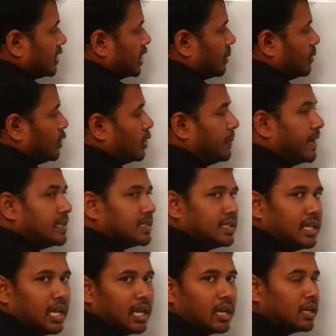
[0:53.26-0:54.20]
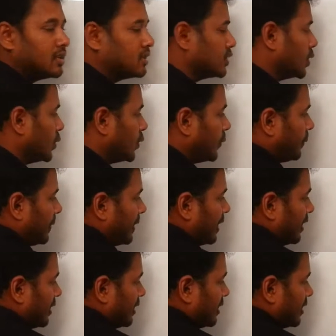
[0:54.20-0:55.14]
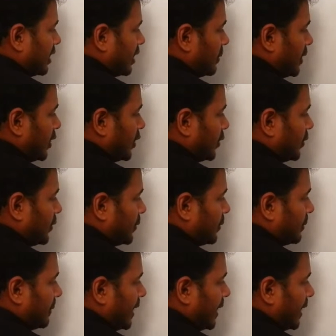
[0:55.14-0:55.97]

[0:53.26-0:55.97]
W base n. So W